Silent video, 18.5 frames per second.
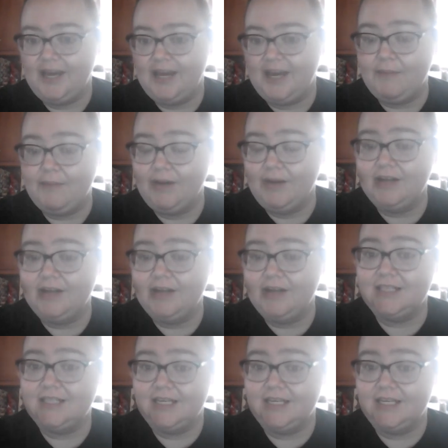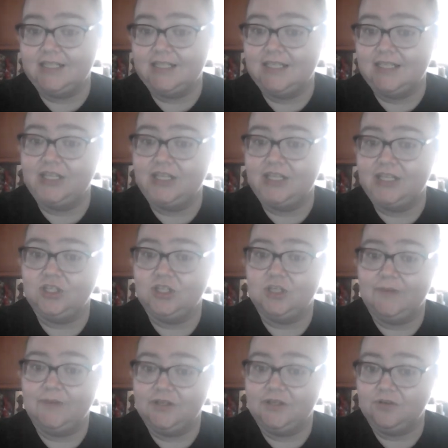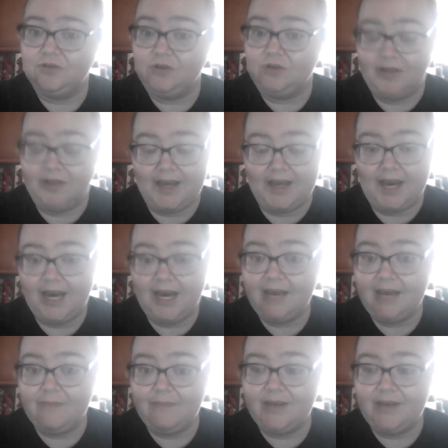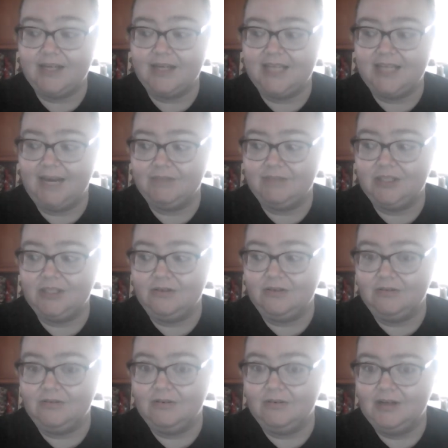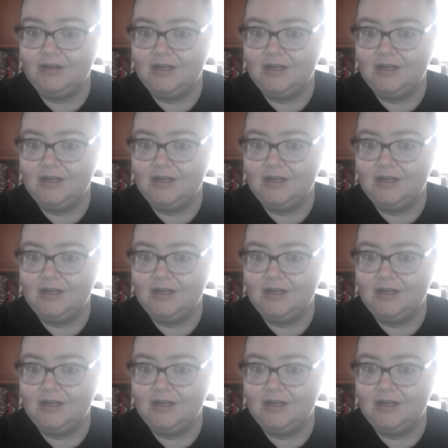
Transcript: Like, my brain will send a sensation to my shoulder, like I am being tapped too.